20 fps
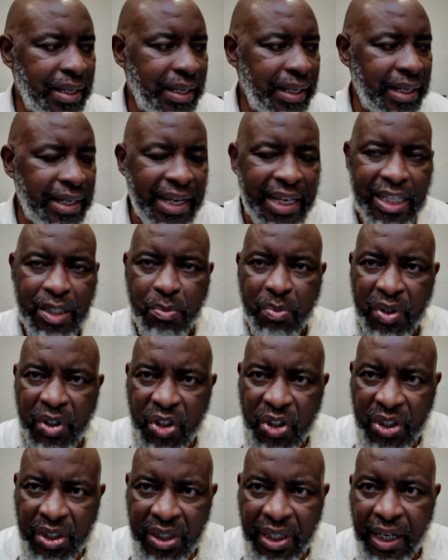it has been
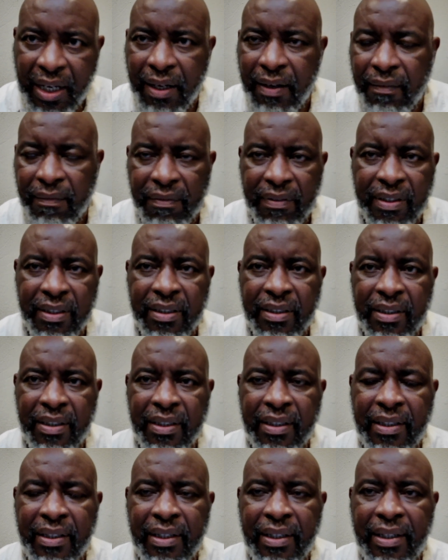shelved.
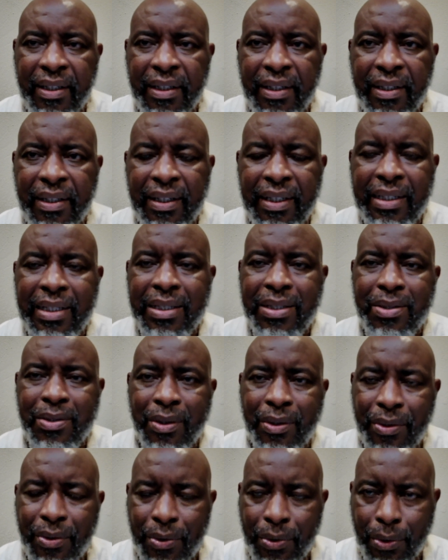It is
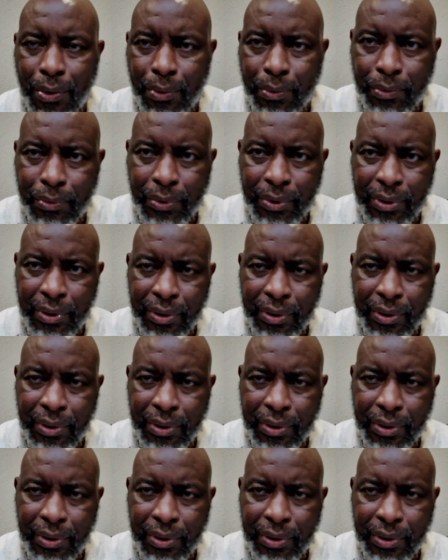not known.